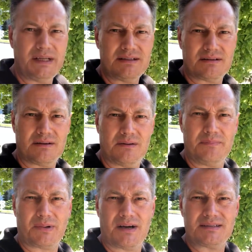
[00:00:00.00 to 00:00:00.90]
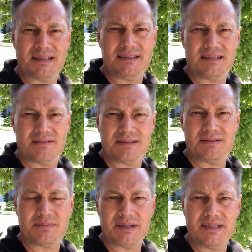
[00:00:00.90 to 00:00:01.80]
minutes on the whole process. That was
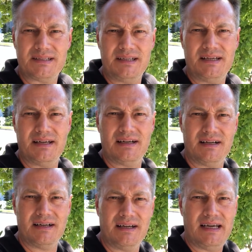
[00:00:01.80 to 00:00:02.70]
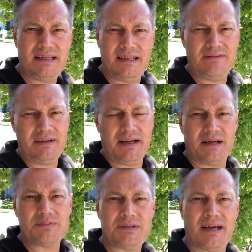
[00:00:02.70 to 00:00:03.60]
super easy. It definitely
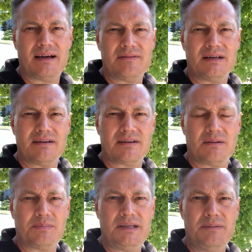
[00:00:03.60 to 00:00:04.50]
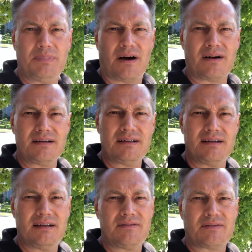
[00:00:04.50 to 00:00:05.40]
helps to have the complete part
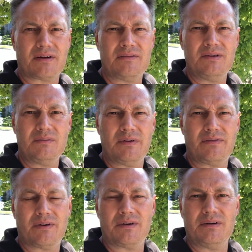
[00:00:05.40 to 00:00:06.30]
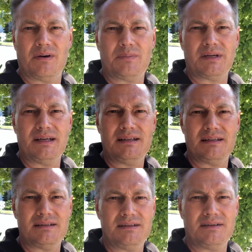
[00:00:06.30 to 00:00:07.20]
in front of you before you open it,
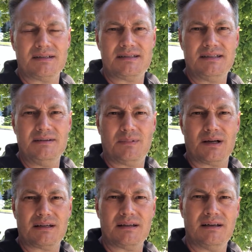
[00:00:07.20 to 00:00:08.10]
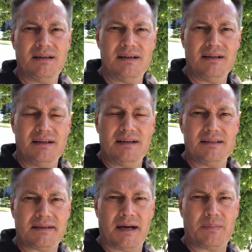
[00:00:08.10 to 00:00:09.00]
and you can see what
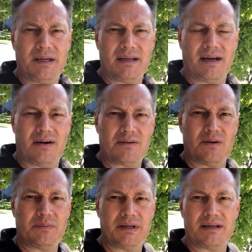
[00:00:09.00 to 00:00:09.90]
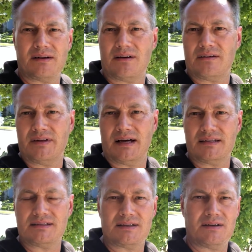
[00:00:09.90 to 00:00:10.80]
is happening and how to open it and all of
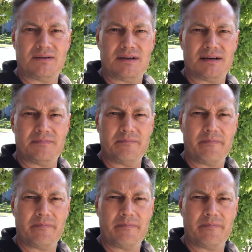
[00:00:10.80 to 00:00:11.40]
that. So